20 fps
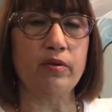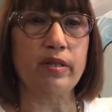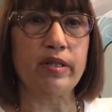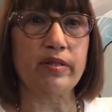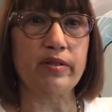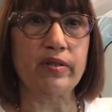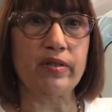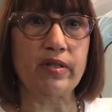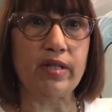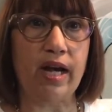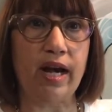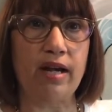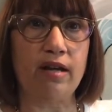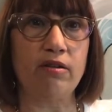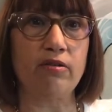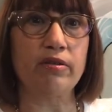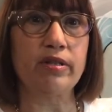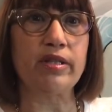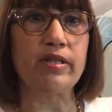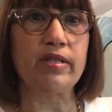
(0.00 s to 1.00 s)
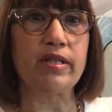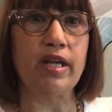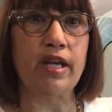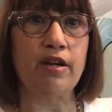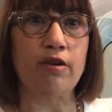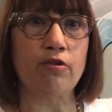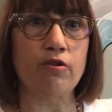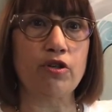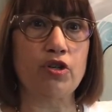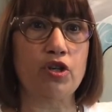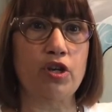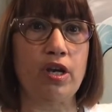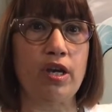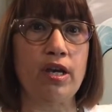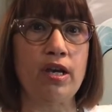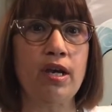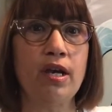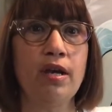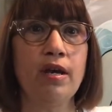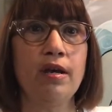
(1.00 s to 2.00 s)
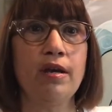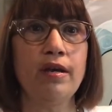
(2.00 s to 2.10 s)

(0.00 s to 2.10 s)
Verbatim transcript: his style, his energy,